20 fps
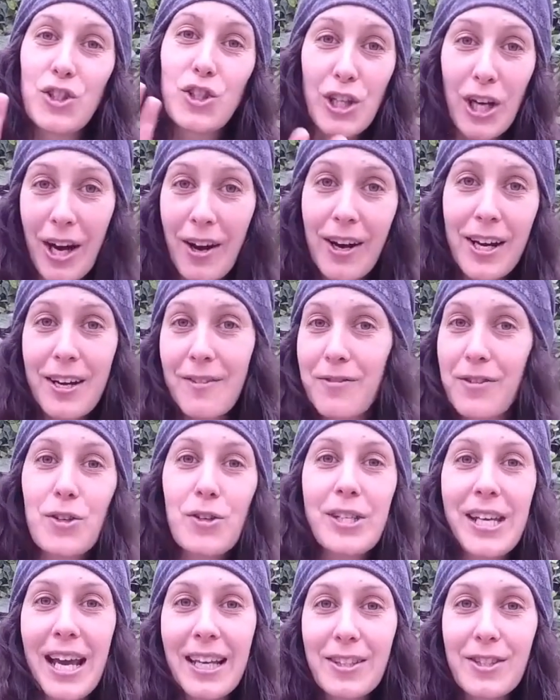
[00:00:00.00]
sharing of
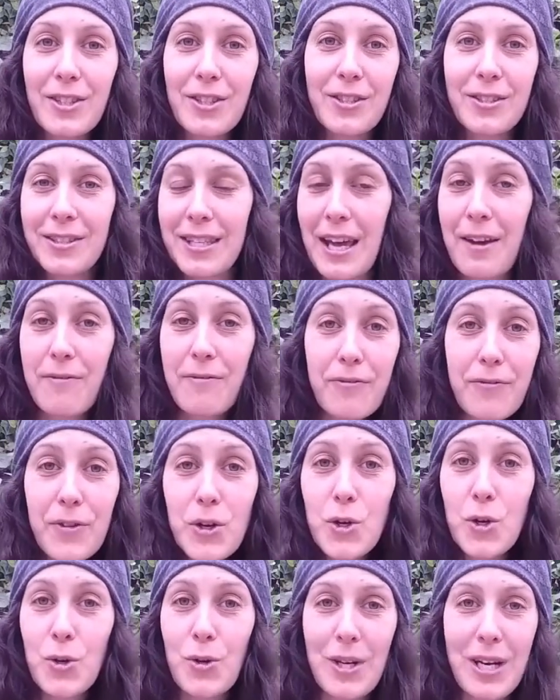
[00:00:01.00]
utensils and
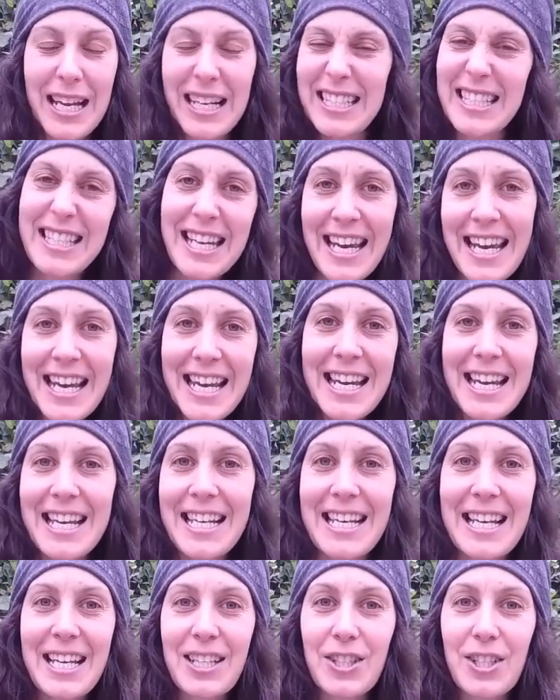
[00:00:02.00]
food and digging
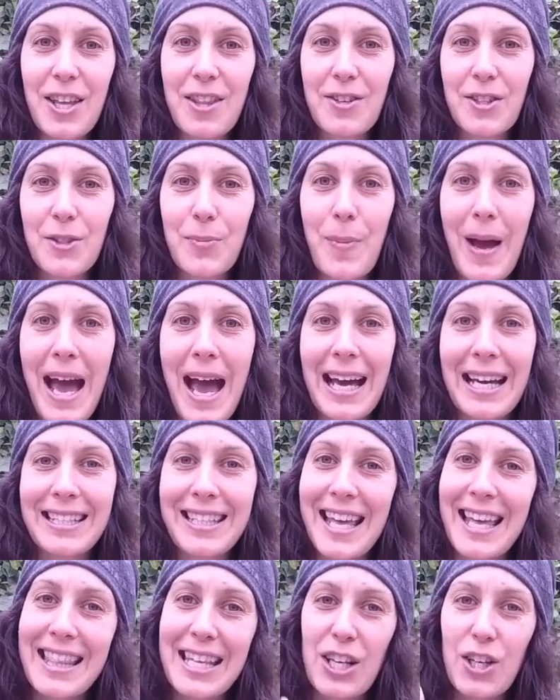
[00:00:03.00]
into each other's
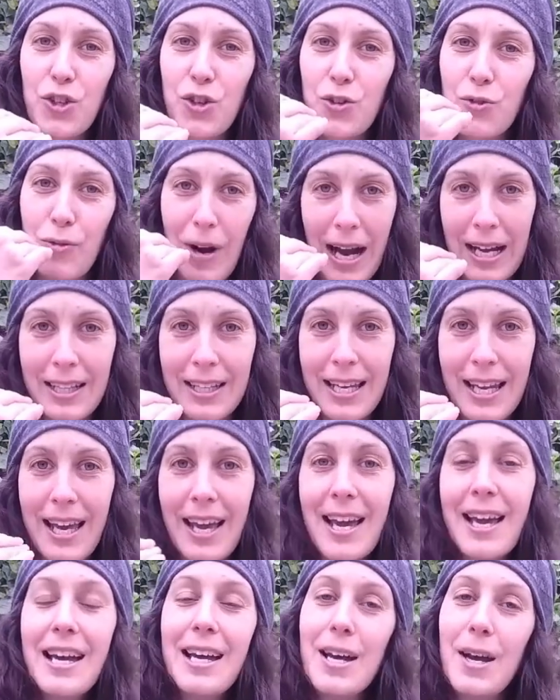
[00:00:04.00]
bags and then
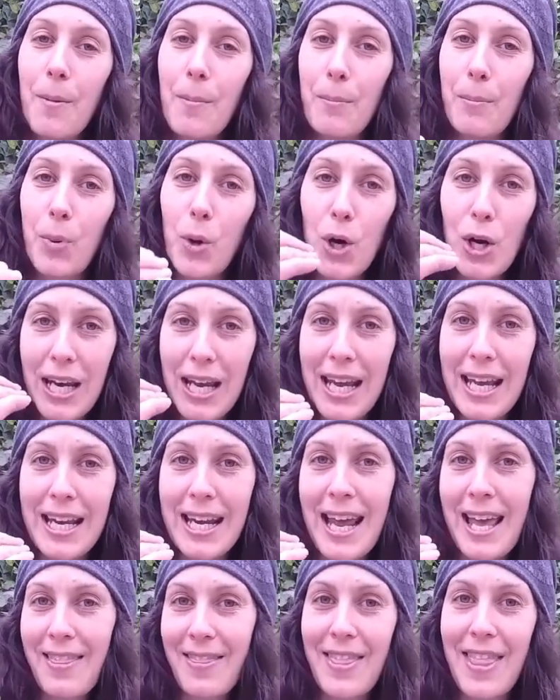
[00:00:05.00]
directly
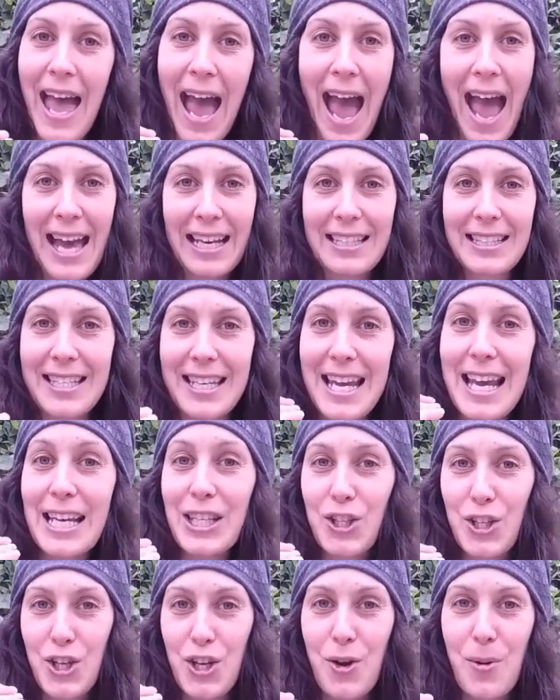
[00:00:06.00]
putting that
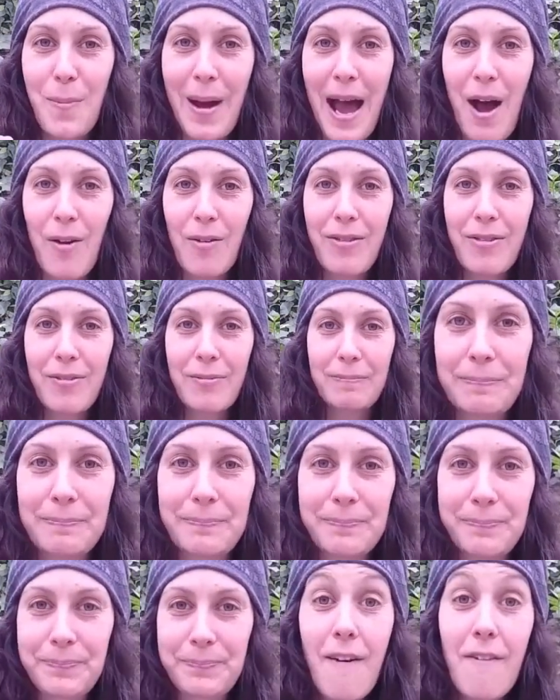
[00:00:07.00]
into your mouth.
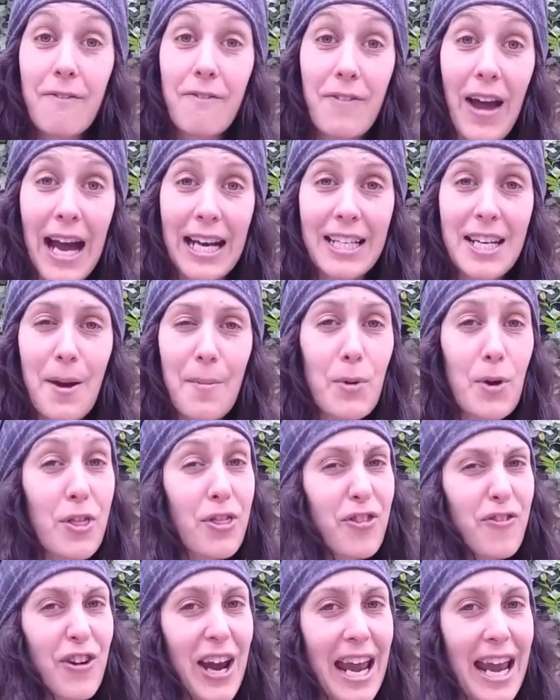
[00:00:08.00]
Fact number
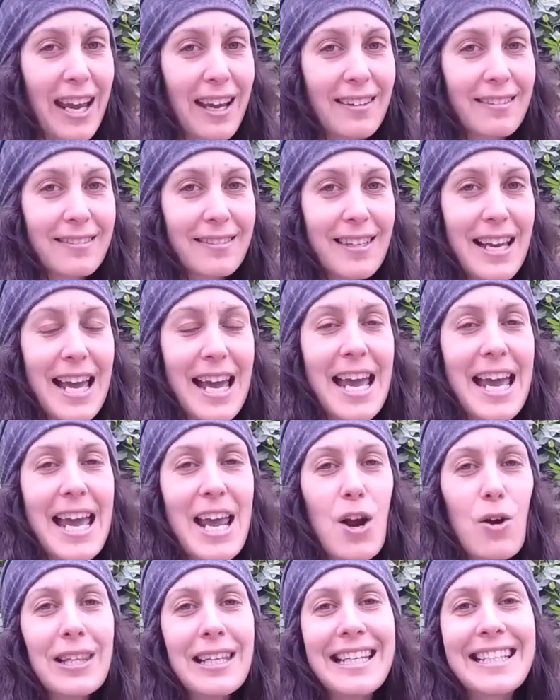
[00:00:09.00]
three,
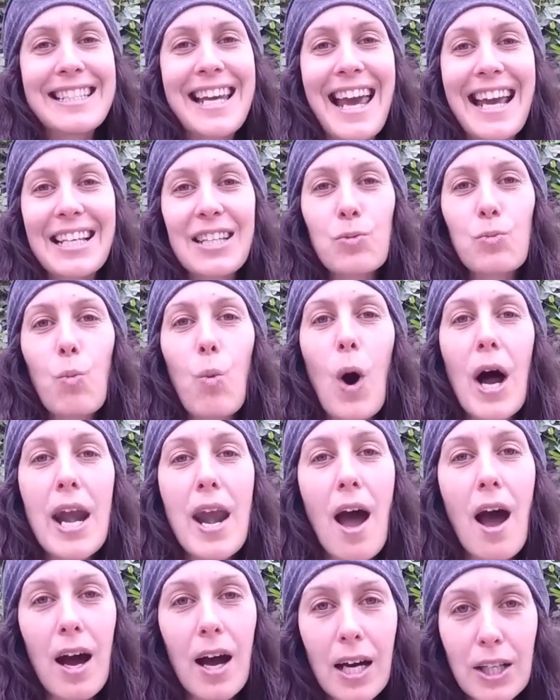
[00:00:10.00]
it only takes
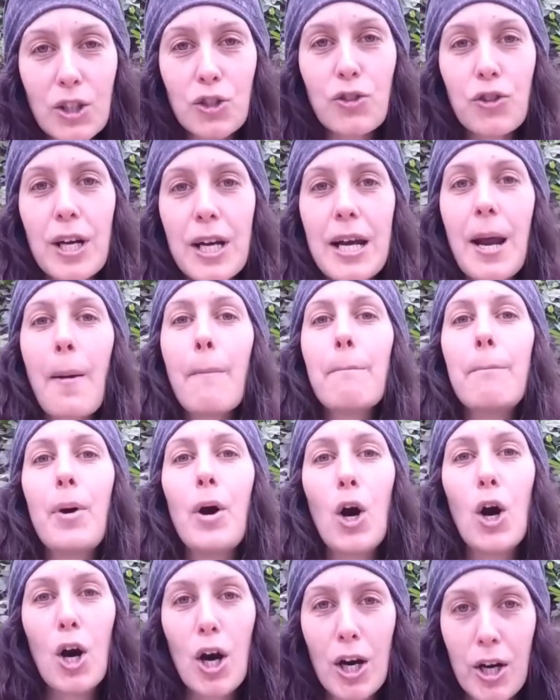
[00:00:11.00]
100
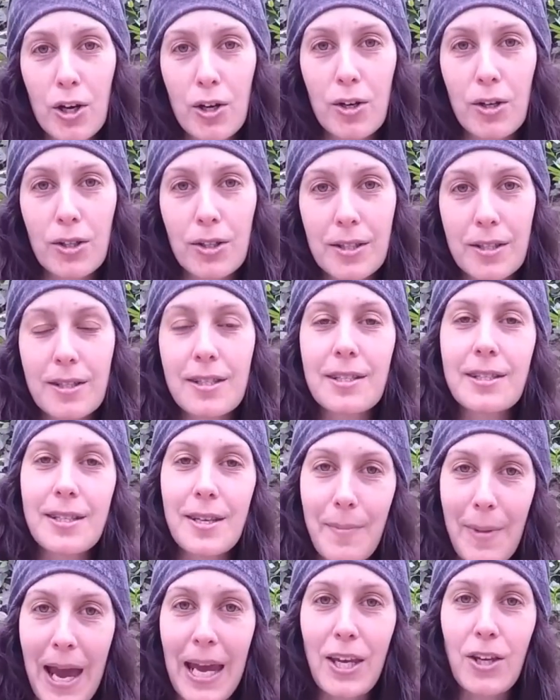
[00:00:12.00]
particles
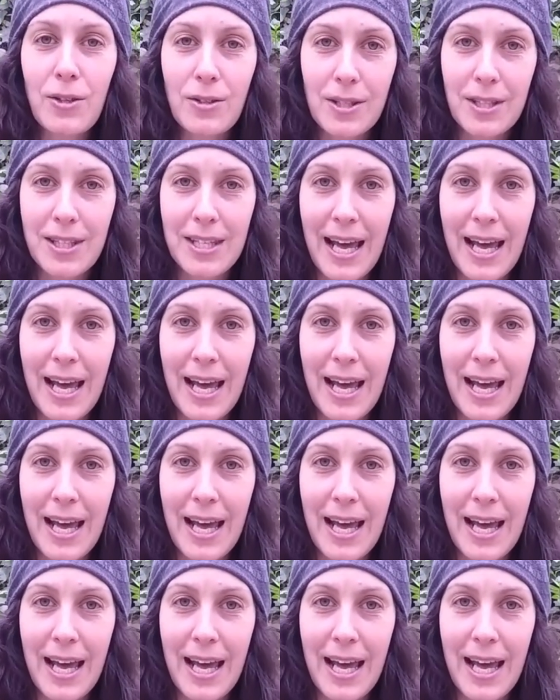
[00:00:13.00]
to make you